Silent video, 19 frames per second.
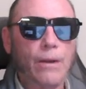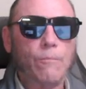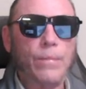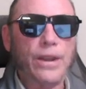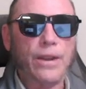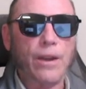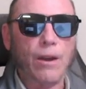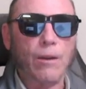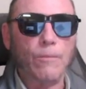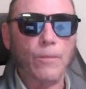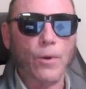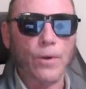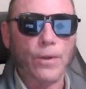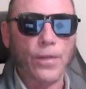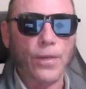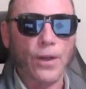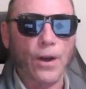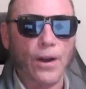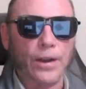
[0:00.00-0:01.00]
become
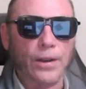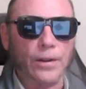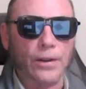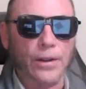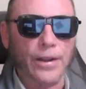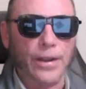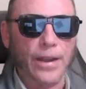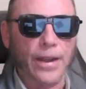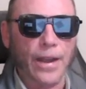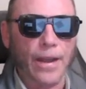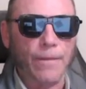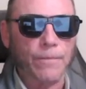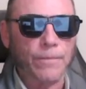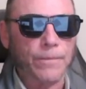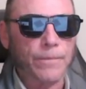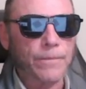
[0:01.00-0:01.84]
orthogonal again.